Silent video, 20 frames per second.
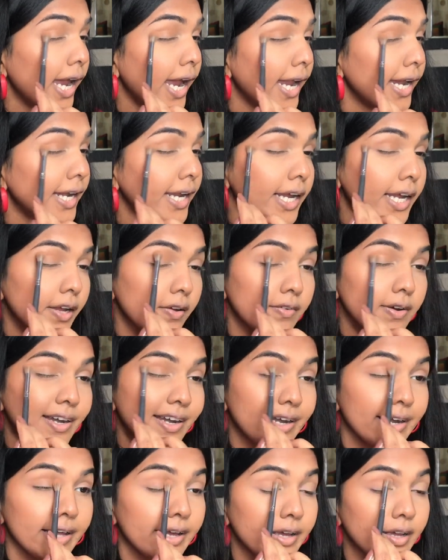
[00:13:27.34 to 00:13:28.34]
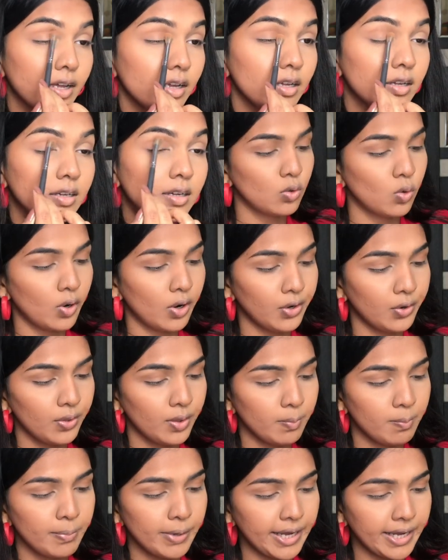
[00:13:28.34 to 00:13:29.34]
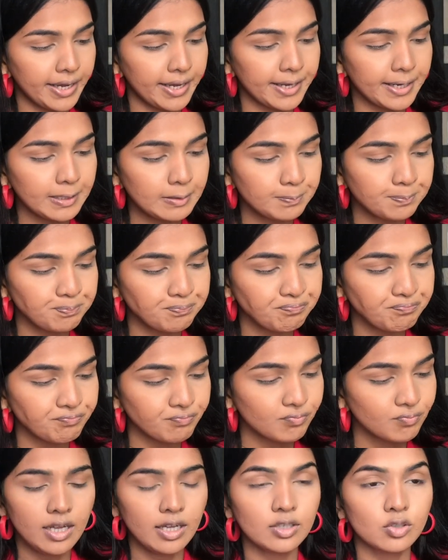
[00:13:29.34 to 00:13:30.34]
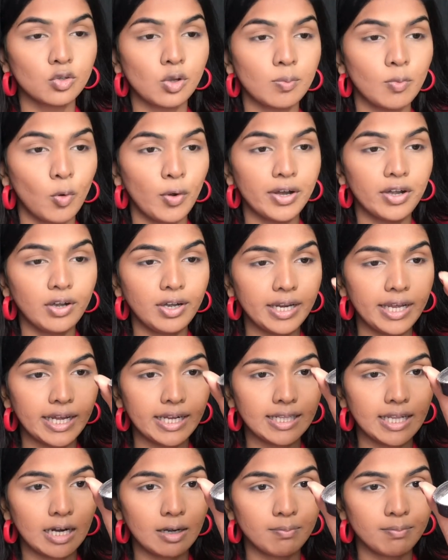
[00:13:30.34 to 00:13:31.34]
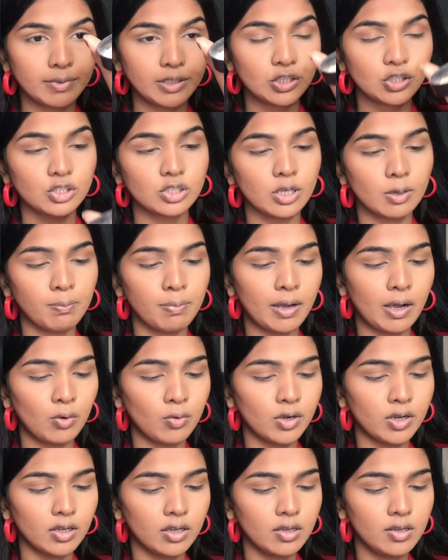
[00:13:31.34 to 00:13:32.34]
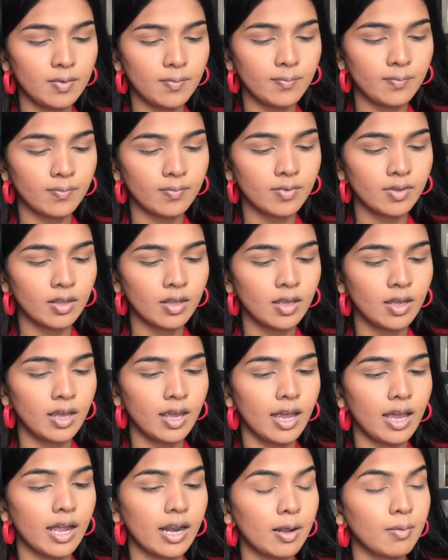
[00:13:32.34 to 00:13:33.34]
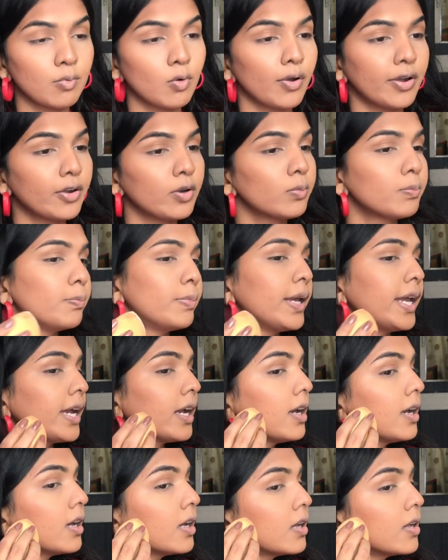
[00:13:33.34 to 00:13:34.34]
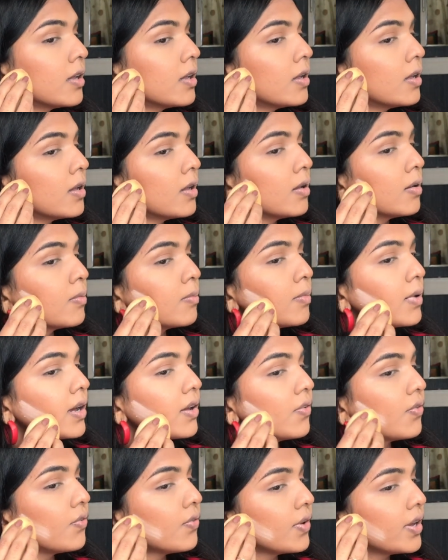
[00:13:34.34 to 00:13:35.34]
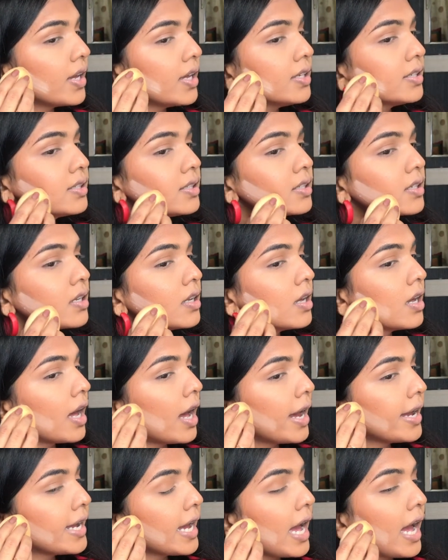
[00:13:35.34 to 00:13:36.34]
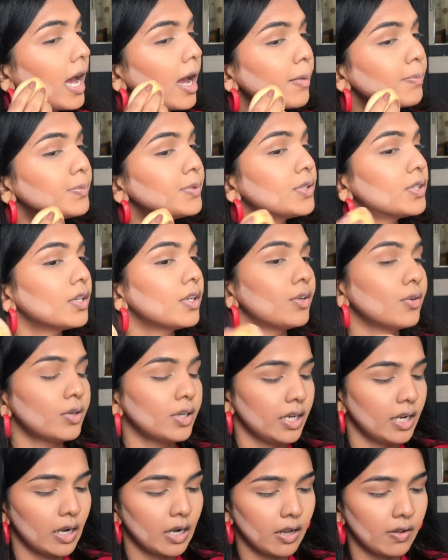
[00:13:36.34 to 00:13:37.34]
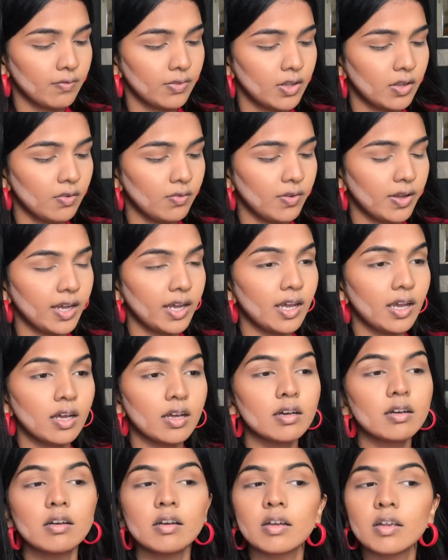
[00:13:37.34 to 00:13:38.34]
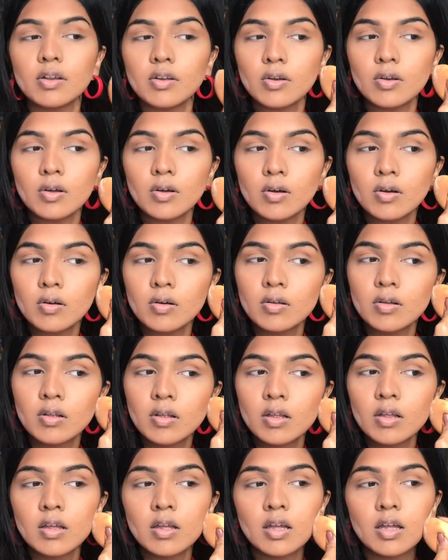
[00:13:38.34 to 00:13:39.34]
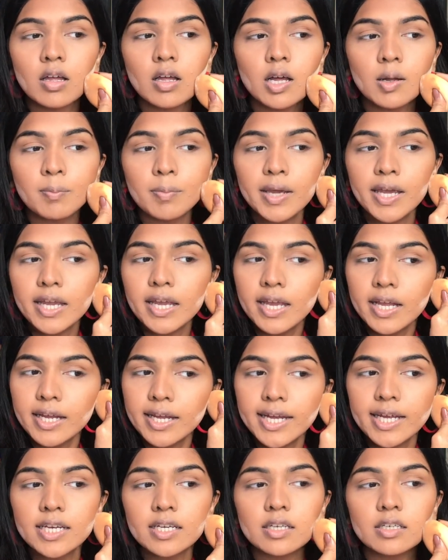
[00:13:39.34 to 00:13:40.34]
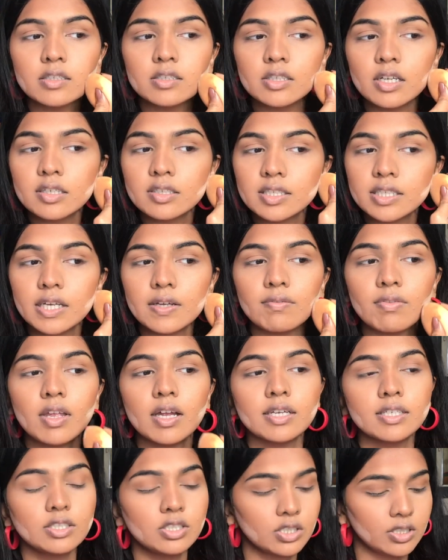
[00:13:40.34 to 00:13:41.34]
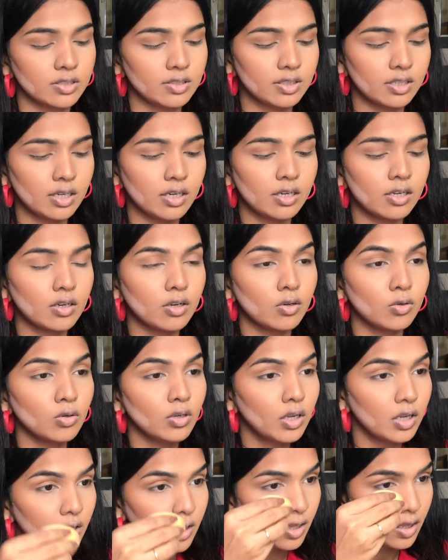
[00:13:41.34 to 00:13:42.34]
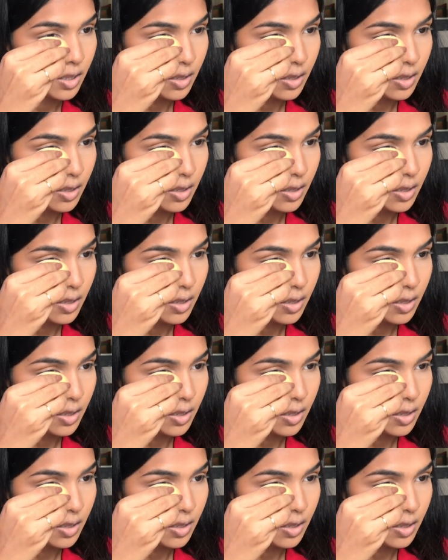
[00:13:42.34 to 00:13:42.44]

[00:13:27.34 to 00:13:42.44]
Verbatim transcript: any given day go on to the baking so I'm going to take that mixture powder and I'm going to bake my face I absolutely love the way you know baking can just give that chiseled look